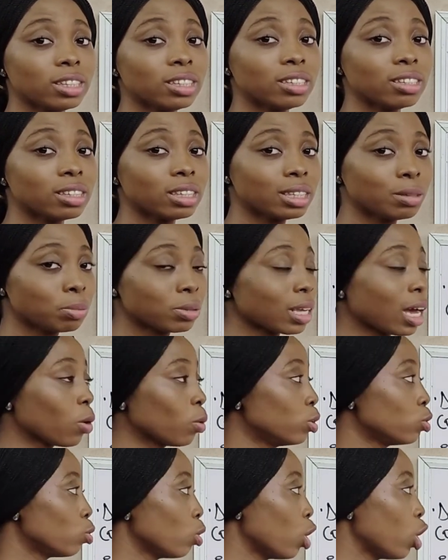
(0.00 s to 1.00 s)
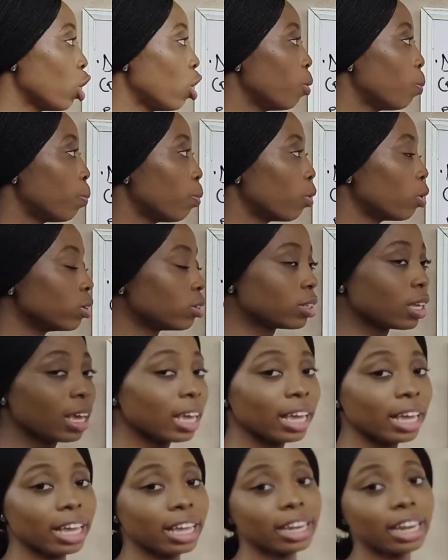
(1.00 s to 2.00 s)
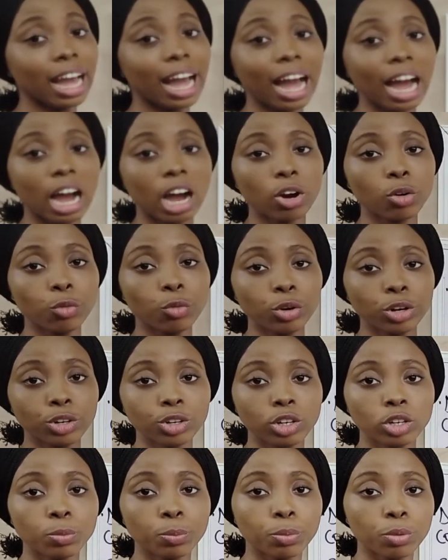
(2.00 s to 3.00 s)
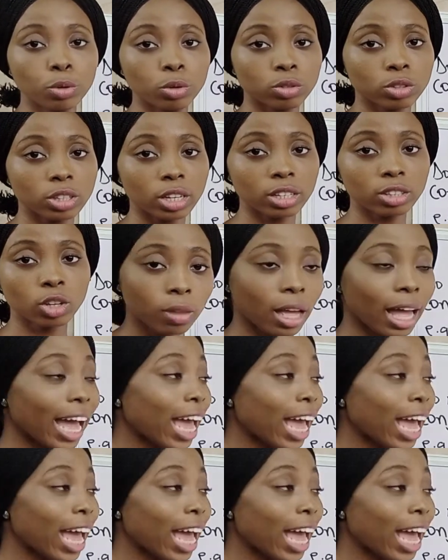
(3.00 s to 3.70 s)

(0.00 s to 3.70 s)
These tips are going to help us in our reading process.